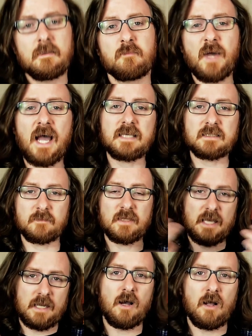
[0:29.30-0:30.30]
pass some of
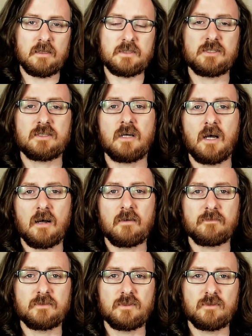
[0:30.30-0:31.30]
that knowledge
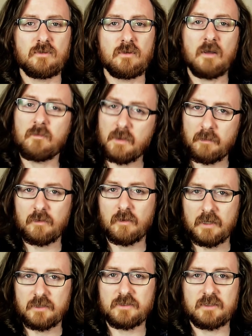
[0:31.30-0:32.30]
off to other people who are
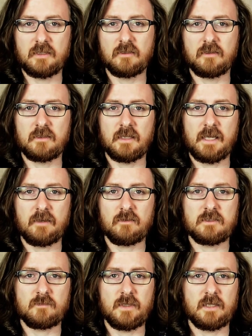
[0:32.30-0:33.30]
interested in learning the
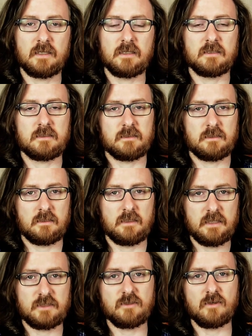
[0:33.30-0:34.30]
language, because
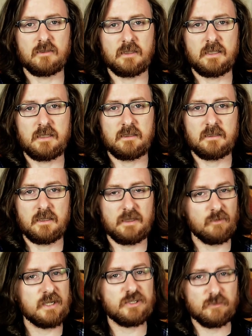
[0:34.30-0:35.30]
it certainly
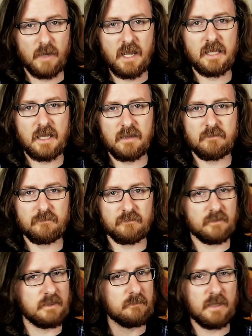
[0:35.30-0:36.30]
enriched my life
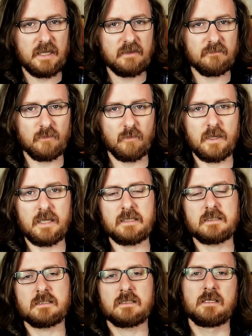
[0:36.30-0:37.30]
in many different
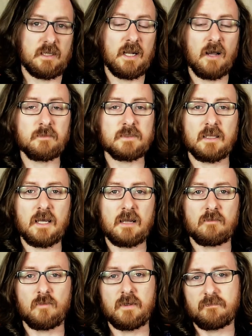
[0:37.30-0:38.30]
ways. It helps a
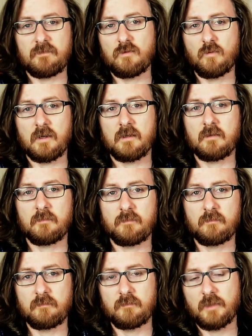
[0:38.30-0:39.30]
lot if you want to
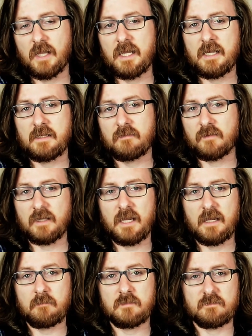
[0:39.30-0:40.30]
play different
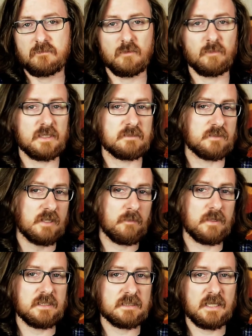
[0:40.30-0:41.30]
games, if you want to play some
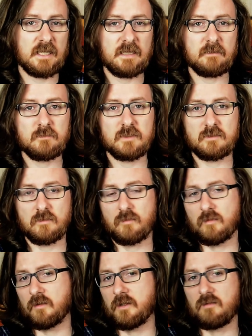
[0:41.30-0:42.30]
Japanese games,
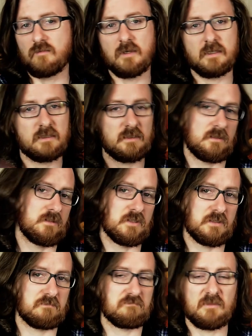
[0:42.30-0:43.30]
or you want to
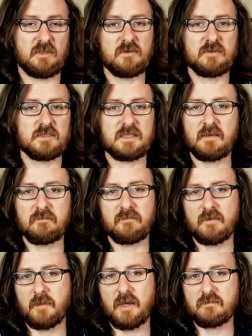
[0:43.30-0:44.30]
just learn stuff
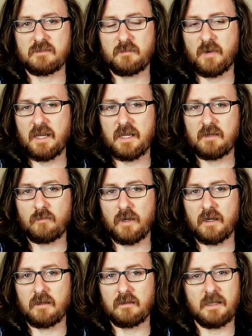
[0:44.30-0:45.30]
about Japan
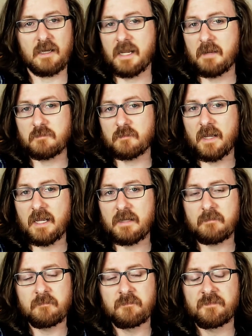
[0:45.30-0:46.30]
where a lot of games are
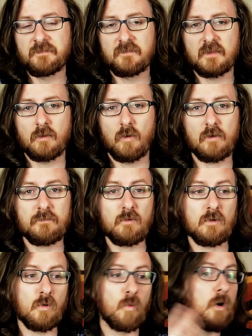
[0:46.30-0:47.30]
made, or if you
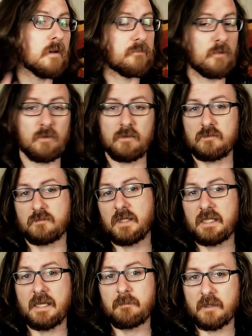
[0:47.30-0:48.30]
want to work for one of those
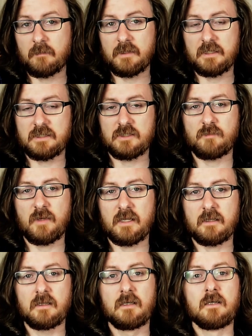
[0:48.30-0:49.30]
big game companies in
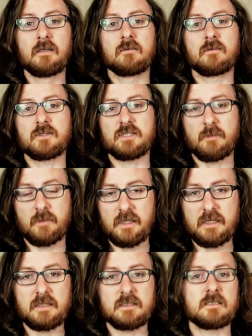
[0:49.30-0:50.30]
Japan. Learning
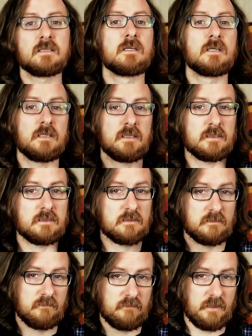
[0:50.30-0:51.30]
Japanese is
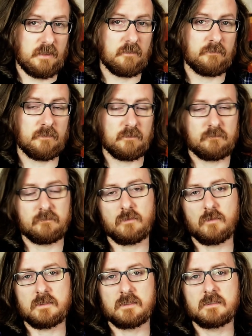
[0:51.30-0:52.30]
very helpful, of
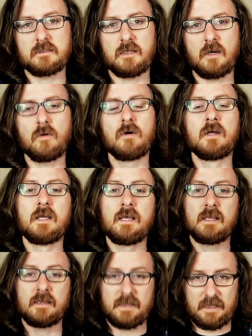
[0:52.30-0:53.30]
course. So
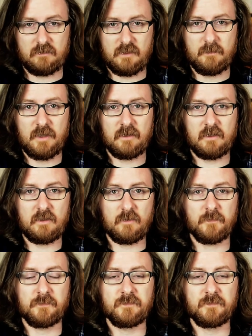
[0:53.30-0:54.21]
that's what I'm here to do.